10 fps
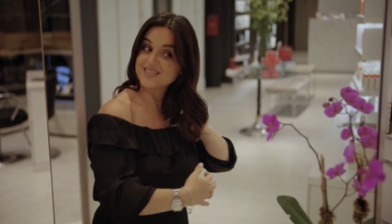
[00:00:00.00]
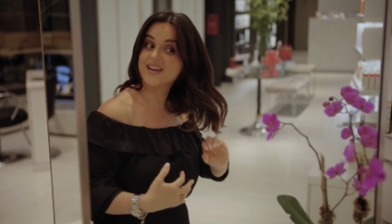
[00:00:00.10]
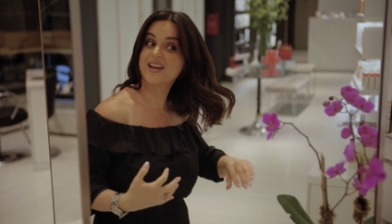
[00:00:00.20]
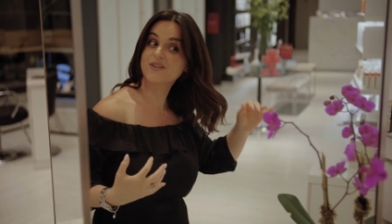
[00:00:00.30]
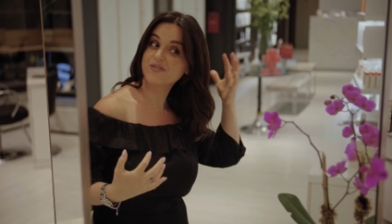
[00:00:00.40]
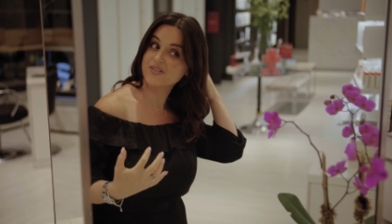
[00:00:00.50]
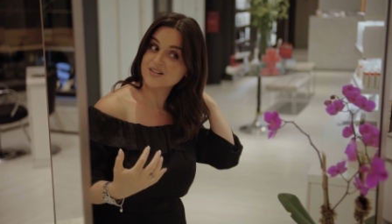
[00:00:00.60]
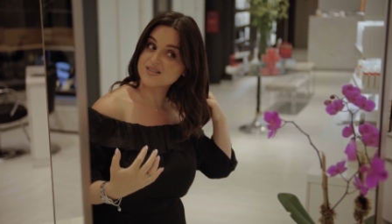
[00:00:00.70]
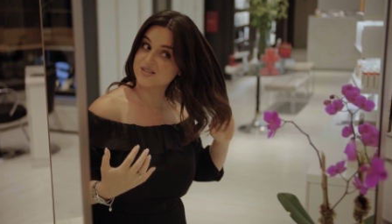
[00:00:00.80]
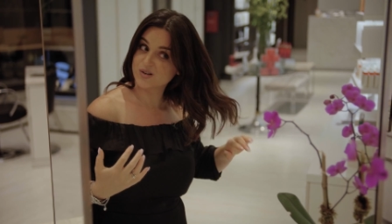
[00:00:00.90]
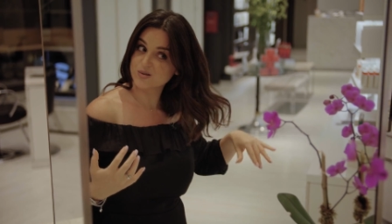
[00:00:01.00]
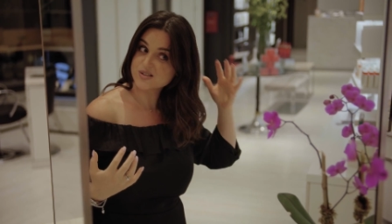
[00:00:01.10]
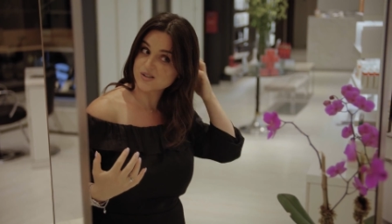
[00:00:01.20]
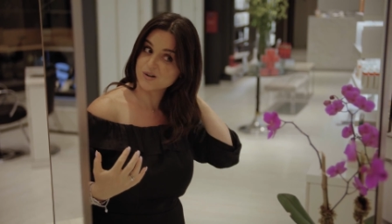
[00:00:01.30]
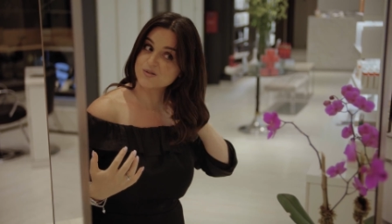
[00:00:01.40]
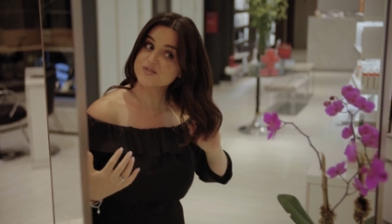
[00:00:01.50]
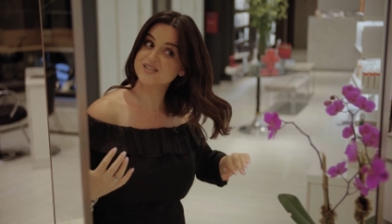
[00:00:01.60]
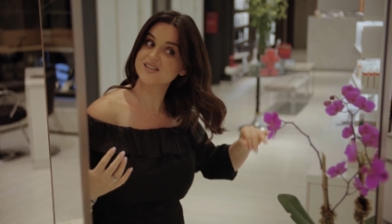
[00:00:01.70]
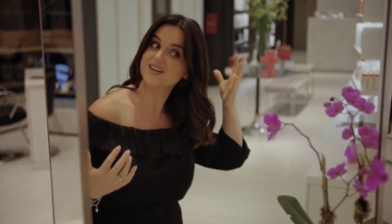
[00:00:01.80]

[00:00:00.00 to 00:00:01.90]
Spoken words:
the hair feels so soft